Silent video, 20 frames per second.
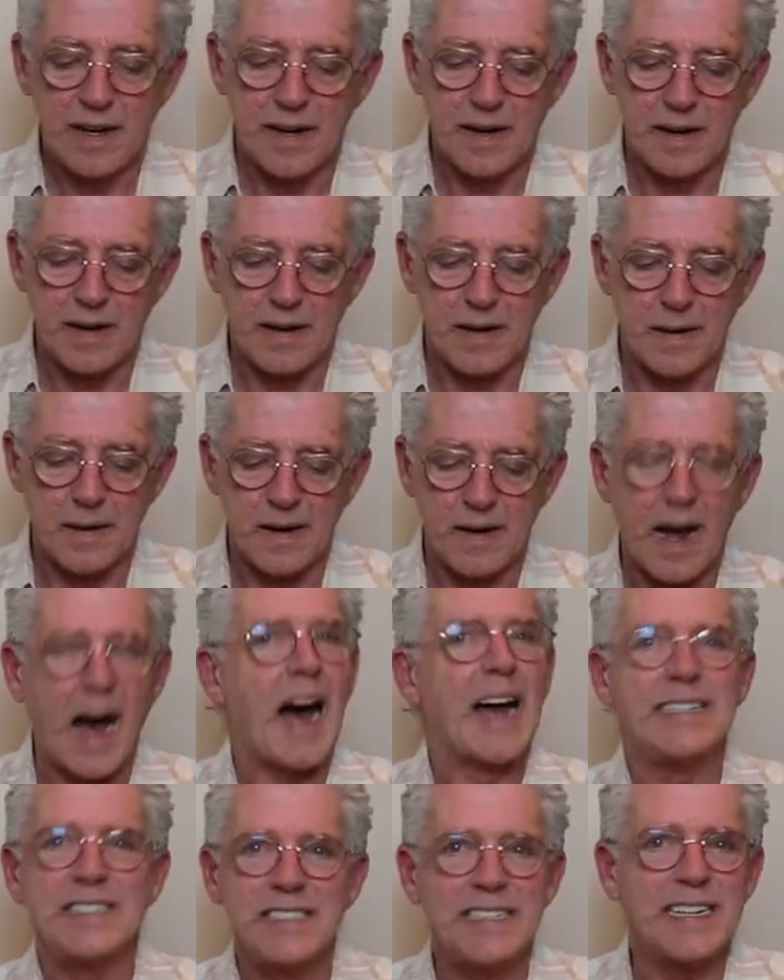
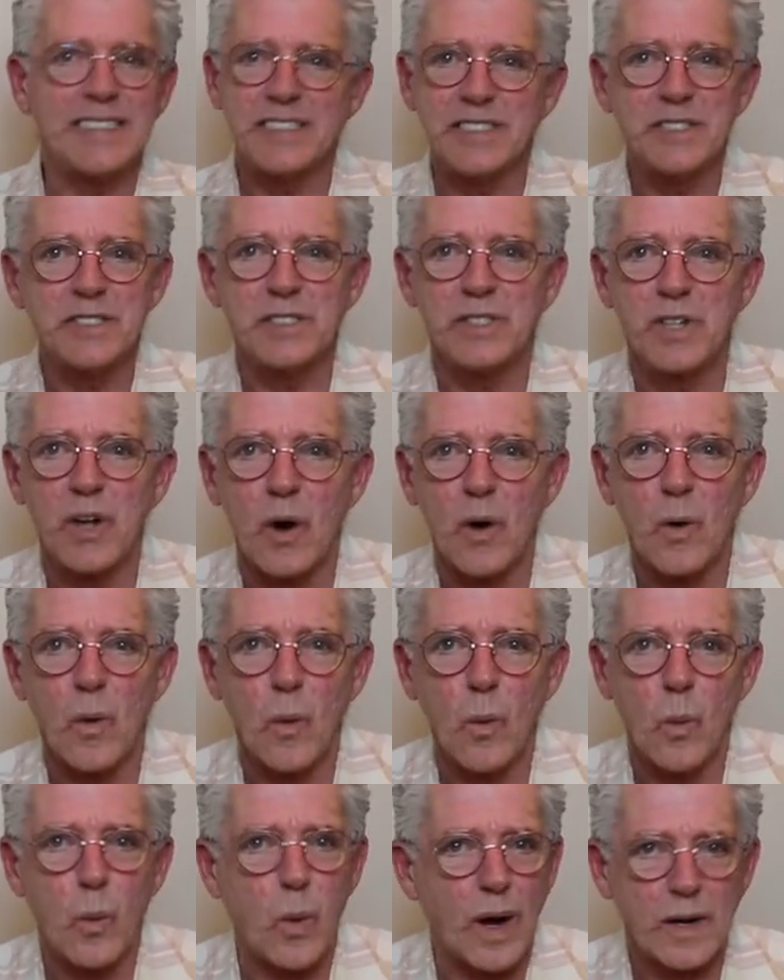I didn't know
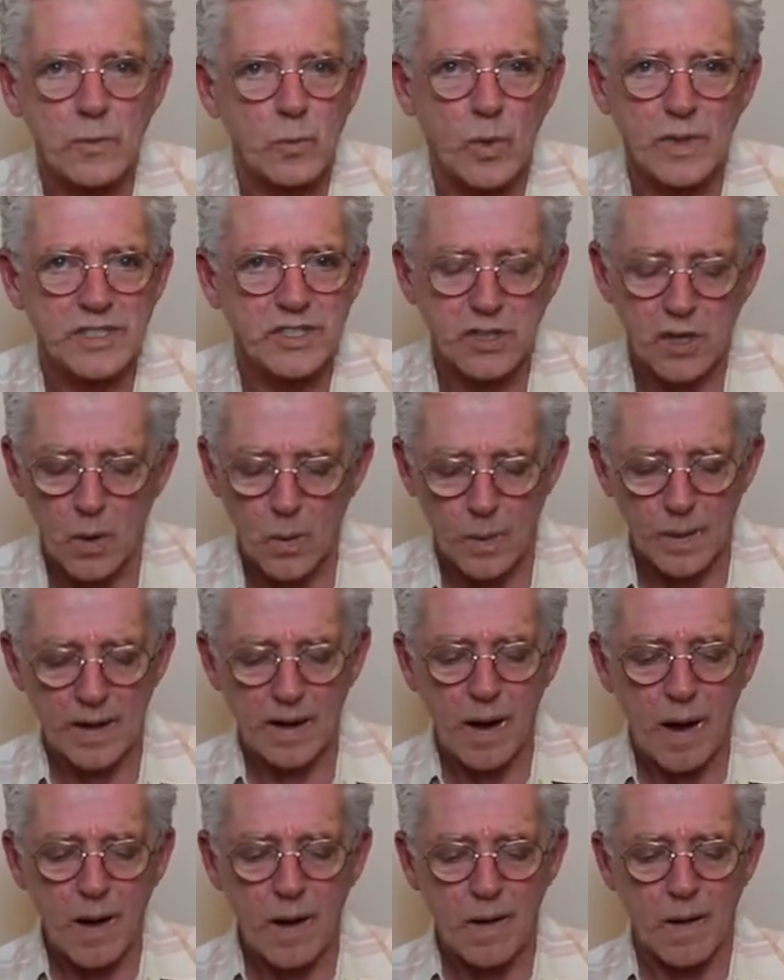what was
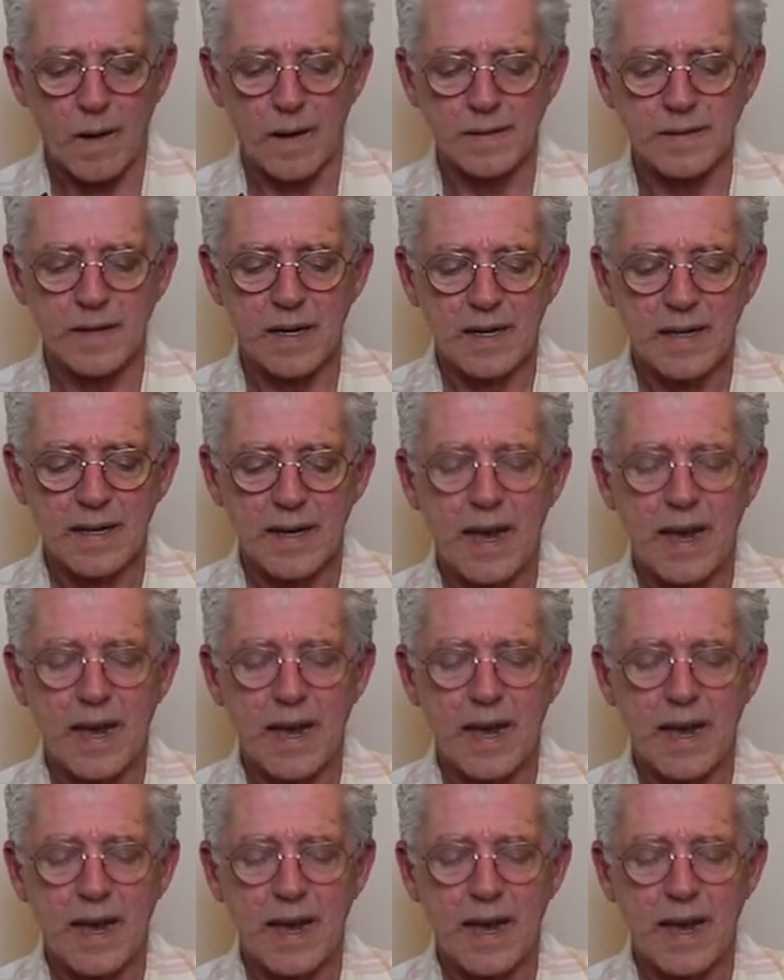going on,